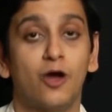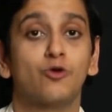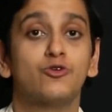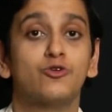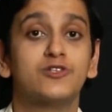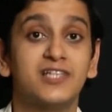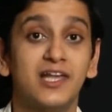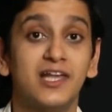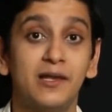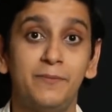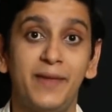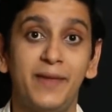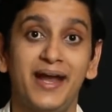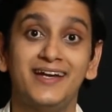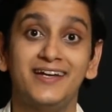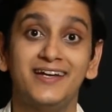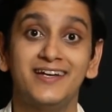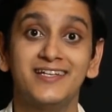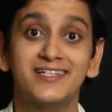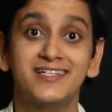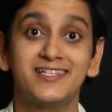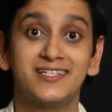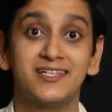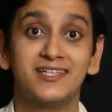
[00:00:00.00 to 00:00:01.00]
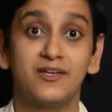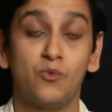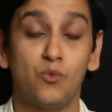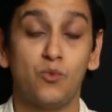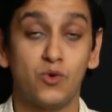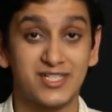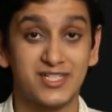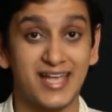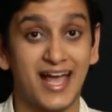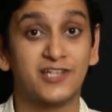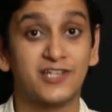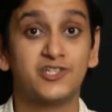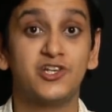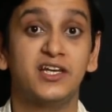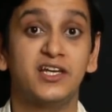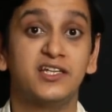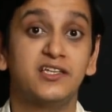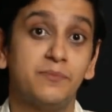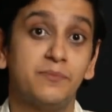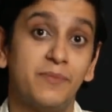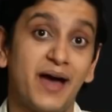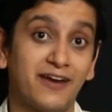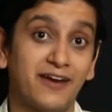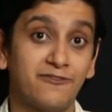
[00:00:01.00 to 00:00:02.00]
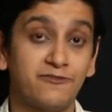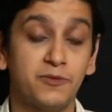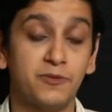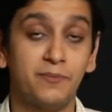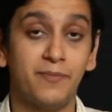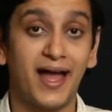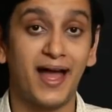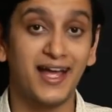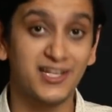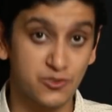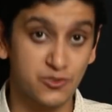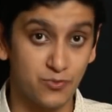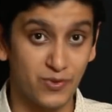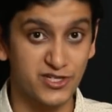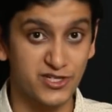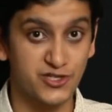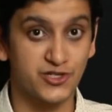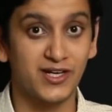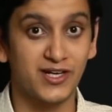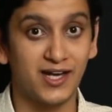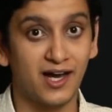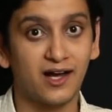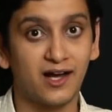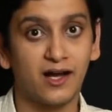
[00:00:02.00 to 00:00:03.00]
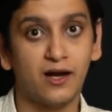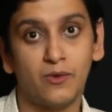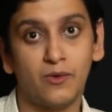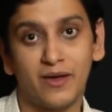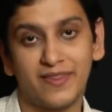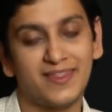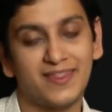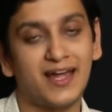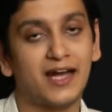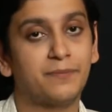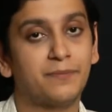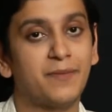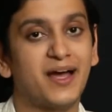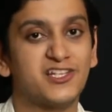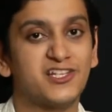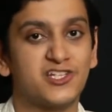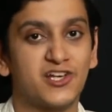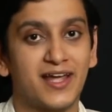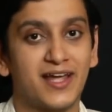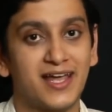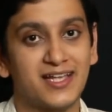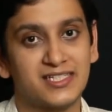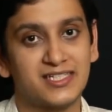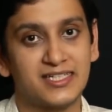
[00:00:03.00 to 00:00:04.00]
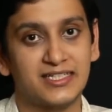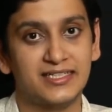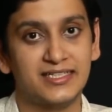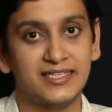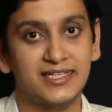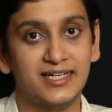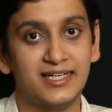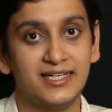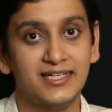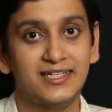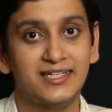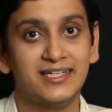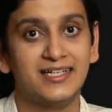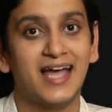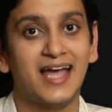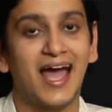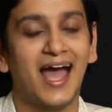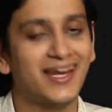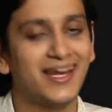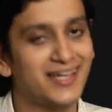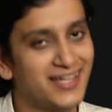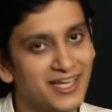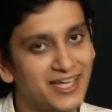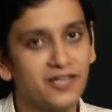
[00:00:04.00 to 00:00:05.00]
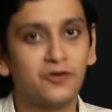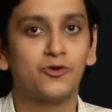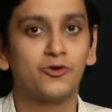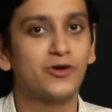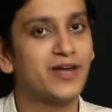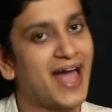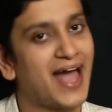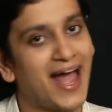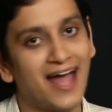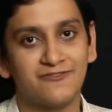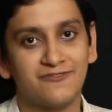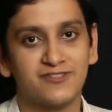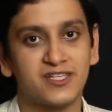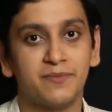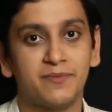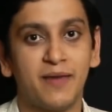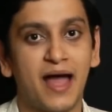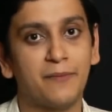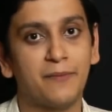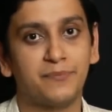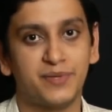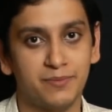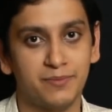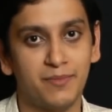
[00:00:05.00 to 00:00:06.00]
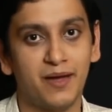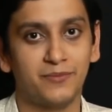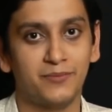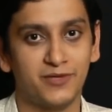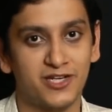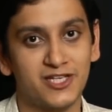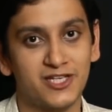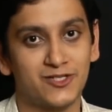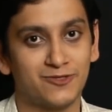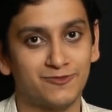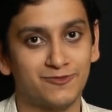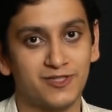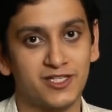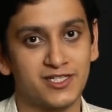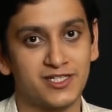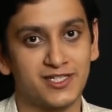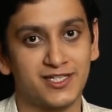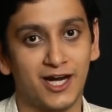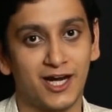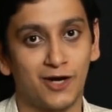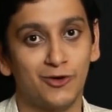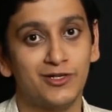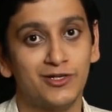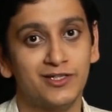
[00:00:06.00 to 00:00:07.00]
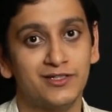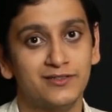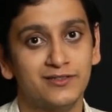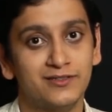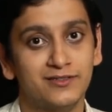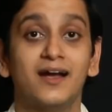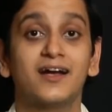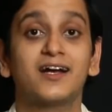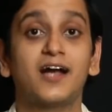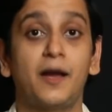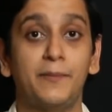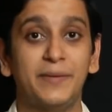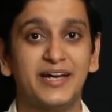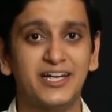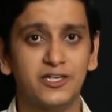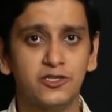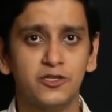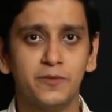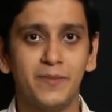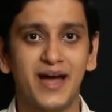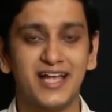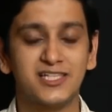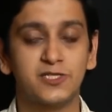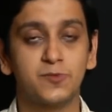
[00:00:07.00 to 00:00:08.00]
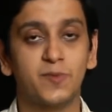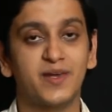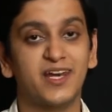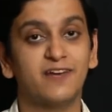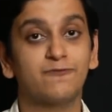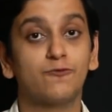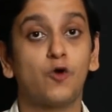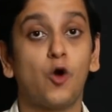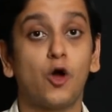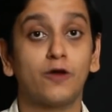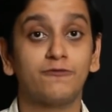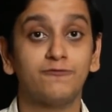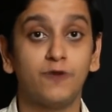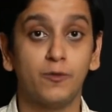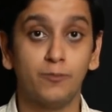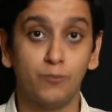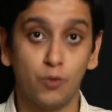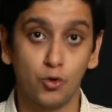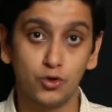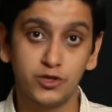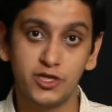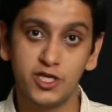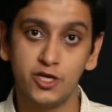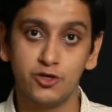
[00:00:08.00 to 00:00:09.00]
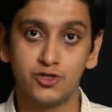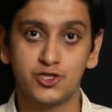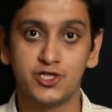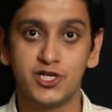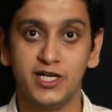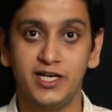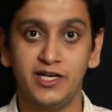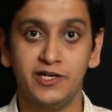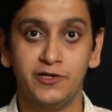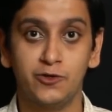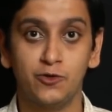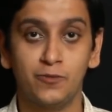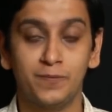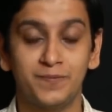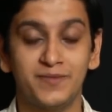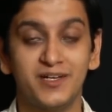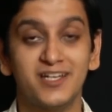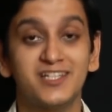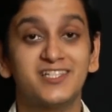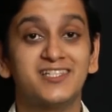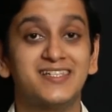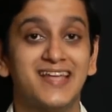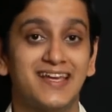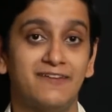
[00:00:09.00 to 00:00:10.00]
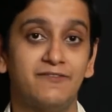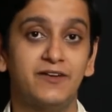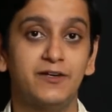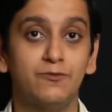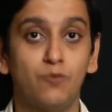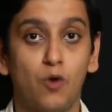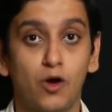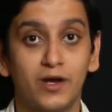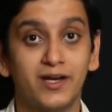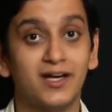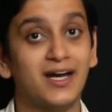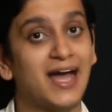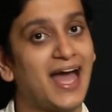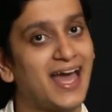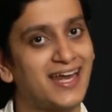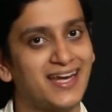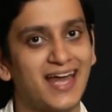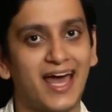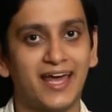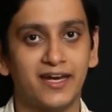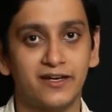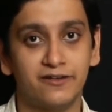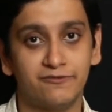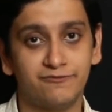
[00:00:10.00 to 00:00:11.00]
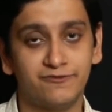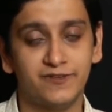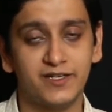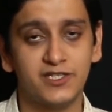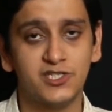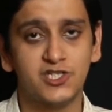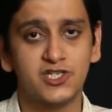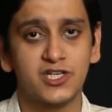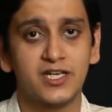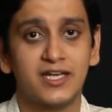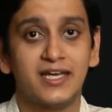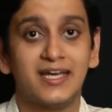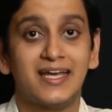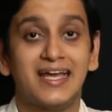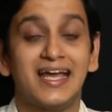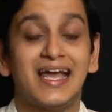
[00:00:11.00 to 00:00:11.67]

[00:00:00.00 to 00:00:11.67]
Kusal Mendis was actually the man of the match when Sri Lanka won that match against India and he could have some happy memories of this ground. Coming to the batsmen, I've gone for both the Australian openers David Warner and Aaron Finch.